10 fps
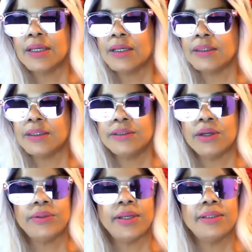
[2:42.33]
Click
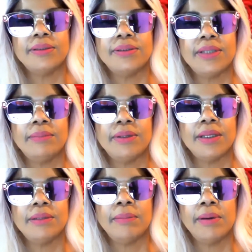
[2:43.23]
donate and send me
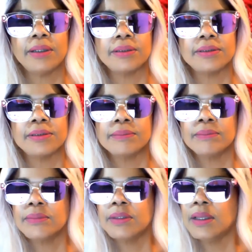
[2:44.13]
ten bucks.
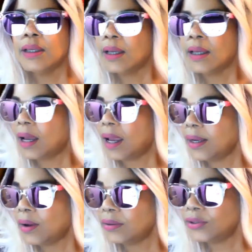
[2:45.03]

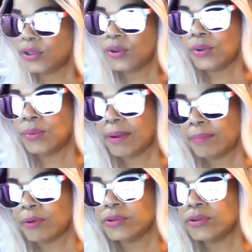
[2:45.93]
I also, my
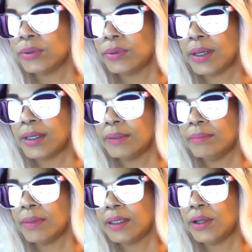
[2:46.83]
personal,
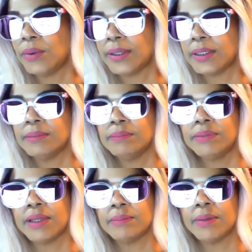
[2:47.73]
um, I know I can
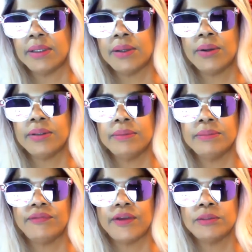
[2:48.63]
get money on
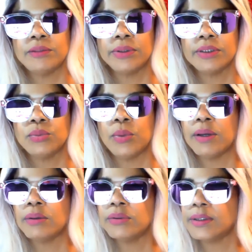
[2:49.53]
Facebook as
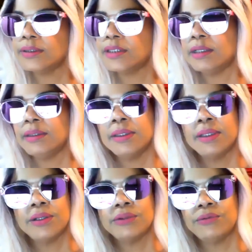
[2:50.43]
well. You can send
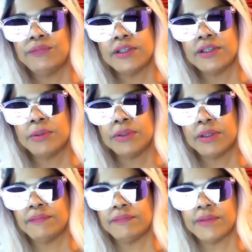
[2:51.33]
through Facebook
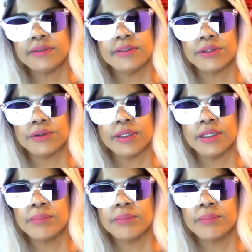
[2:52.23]
if necessary.